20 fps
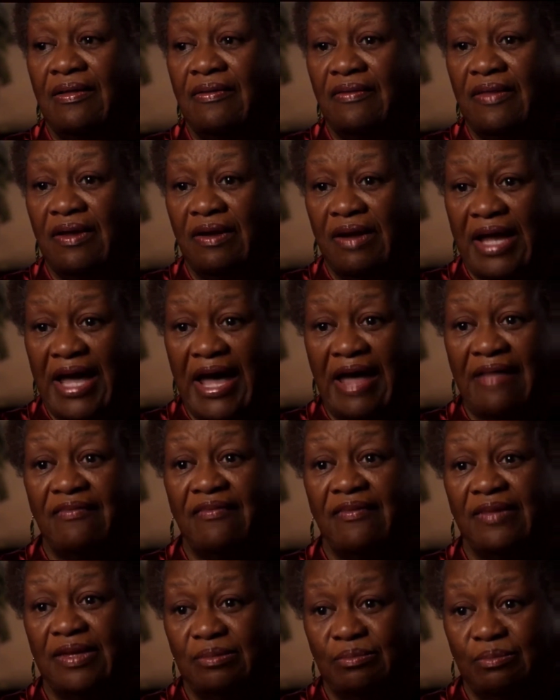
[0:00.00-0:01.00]
their
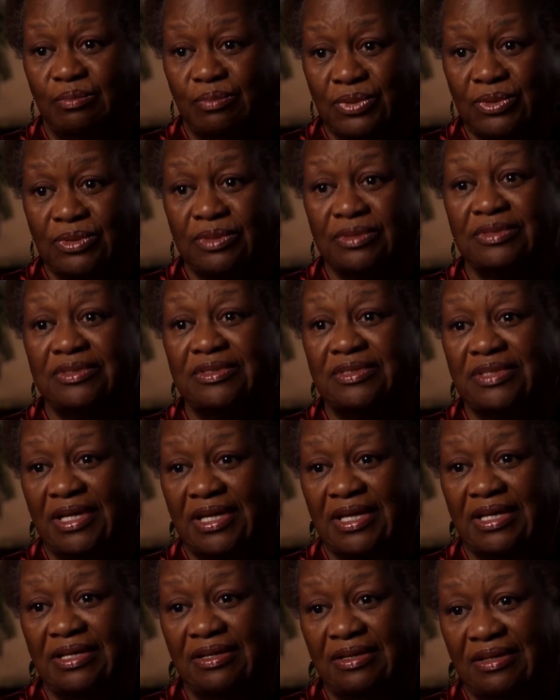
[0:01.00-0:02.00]
Catholic books
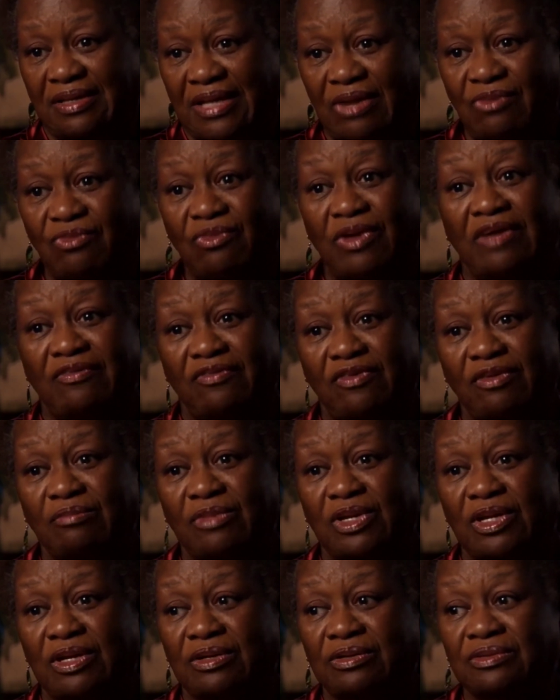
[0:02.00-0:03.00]
and they read
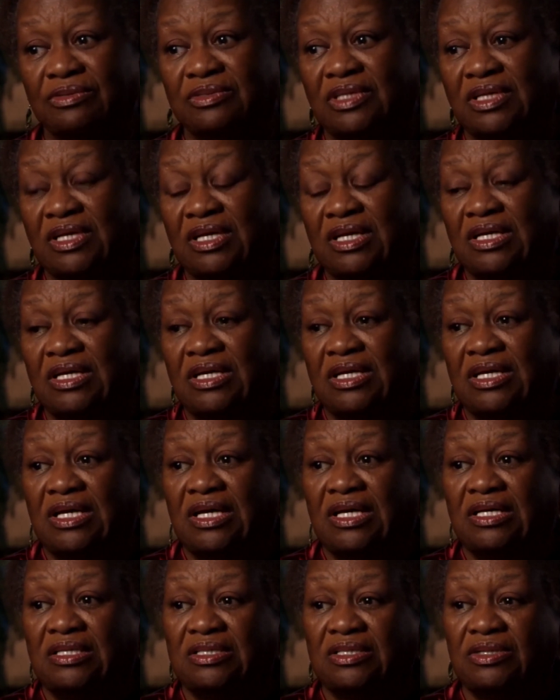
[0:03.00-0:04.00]
from those.
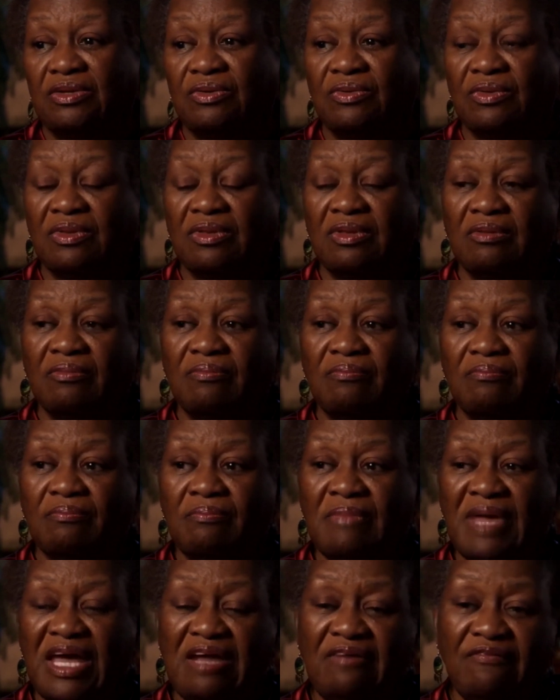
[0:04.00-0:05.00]
And so the
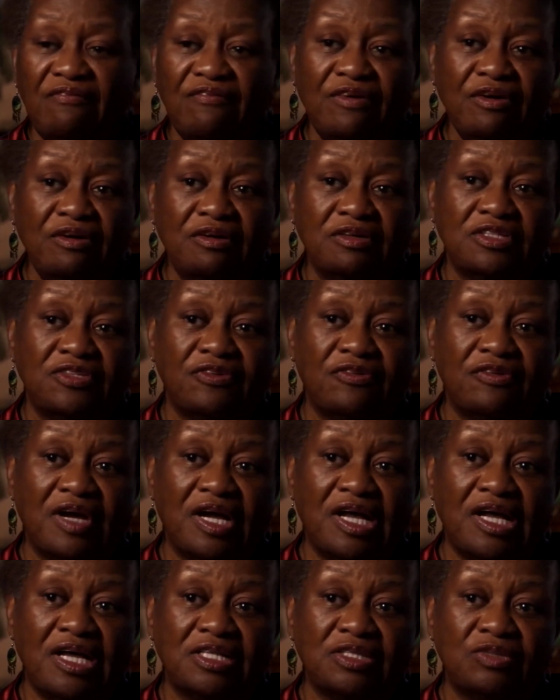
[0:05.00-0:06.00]
main focus for
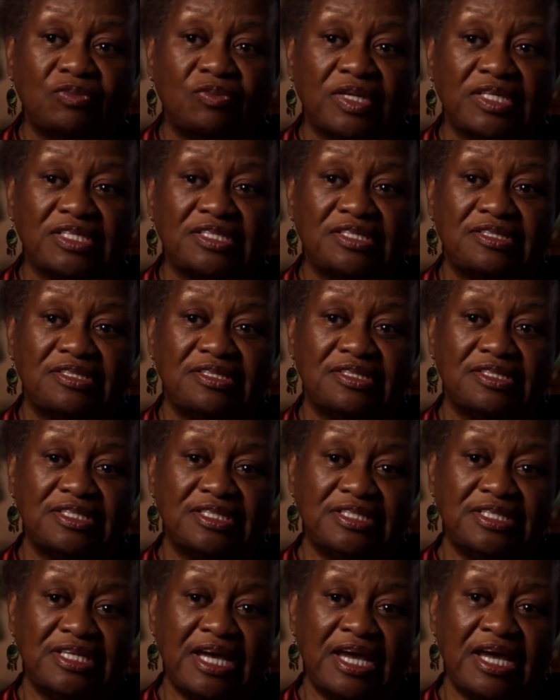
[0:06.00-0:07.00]
us was to
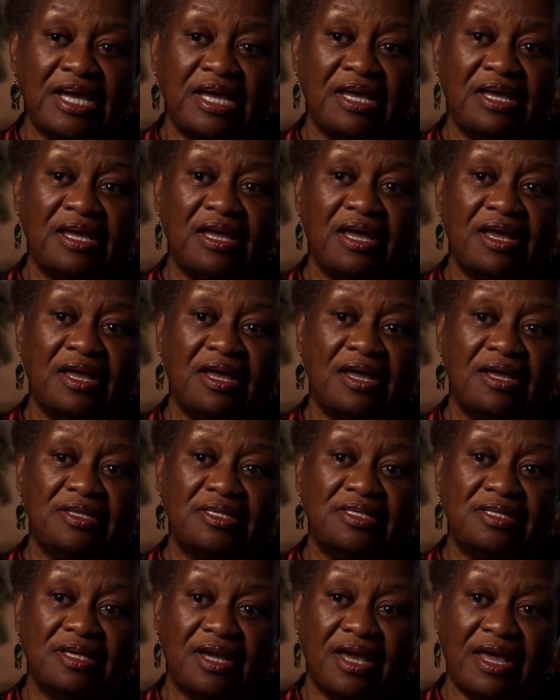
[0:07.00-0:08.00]
stay
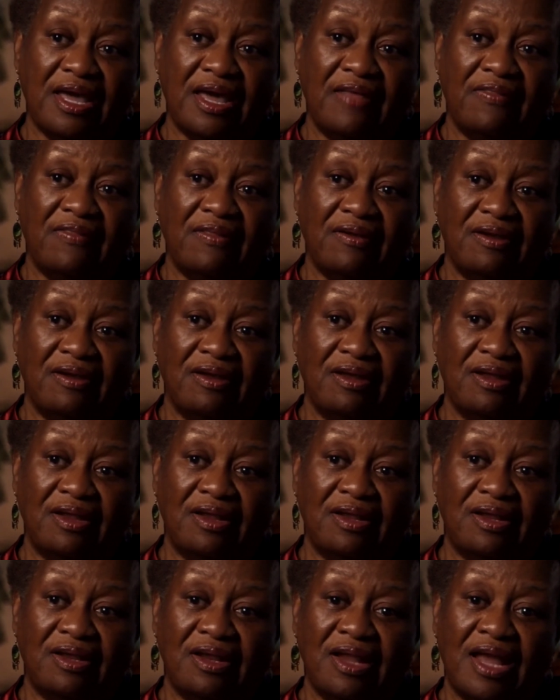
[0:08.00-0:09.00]
together,
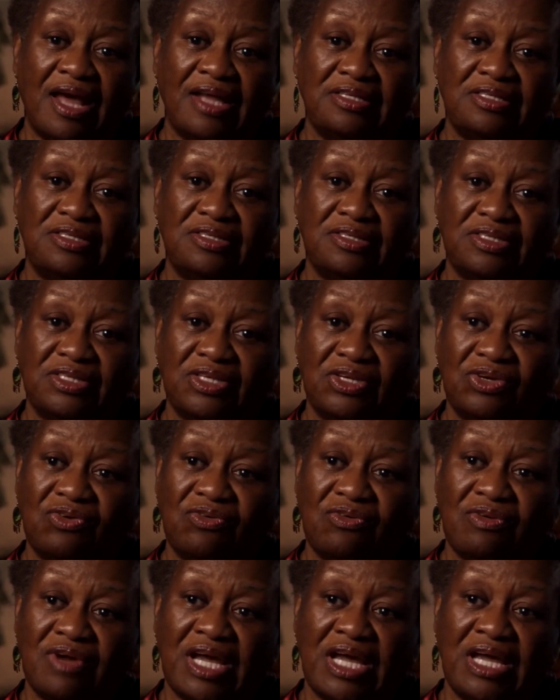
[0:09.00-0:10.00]
not to
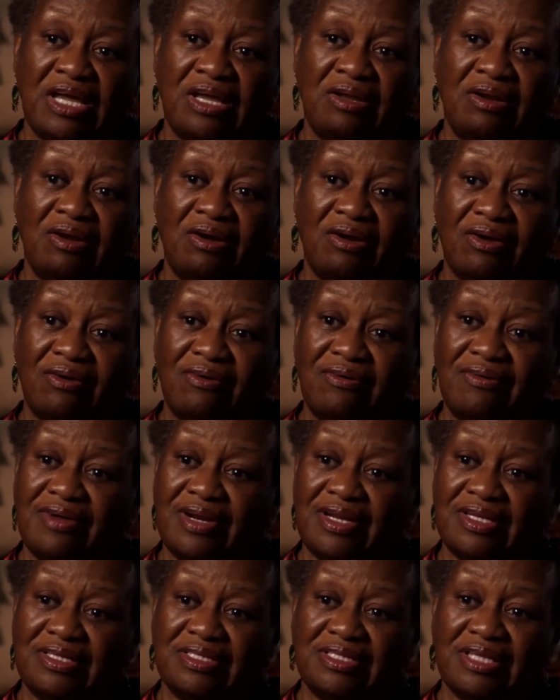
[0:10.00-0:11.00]
degrade or
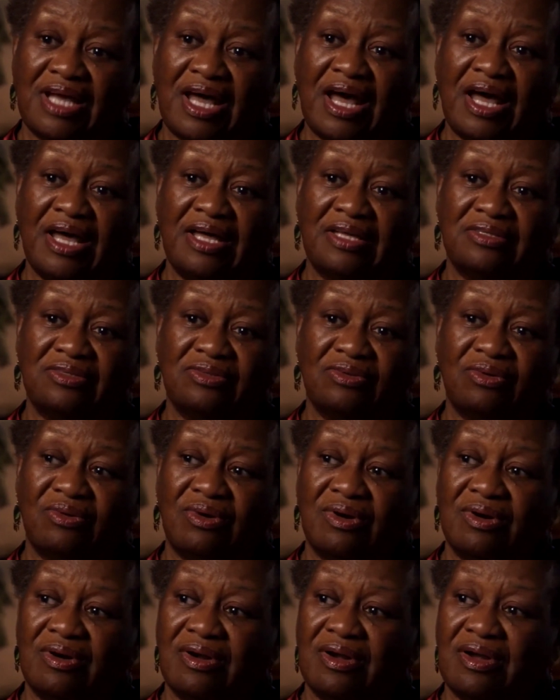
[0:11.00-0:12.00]
criticize
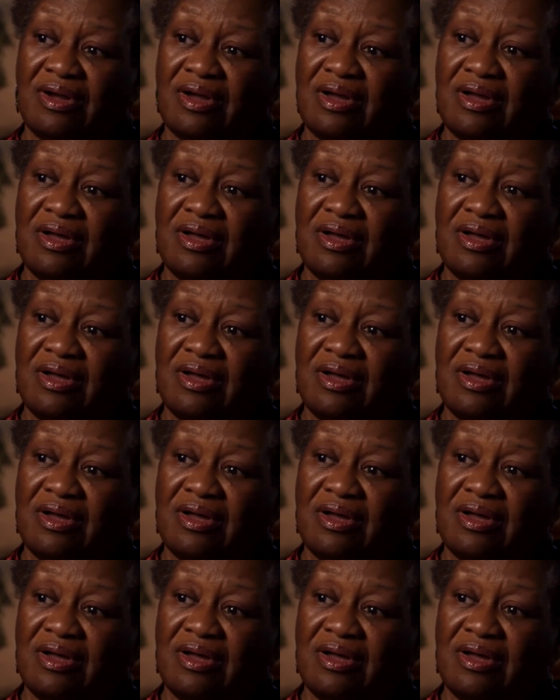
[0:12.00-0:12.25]
or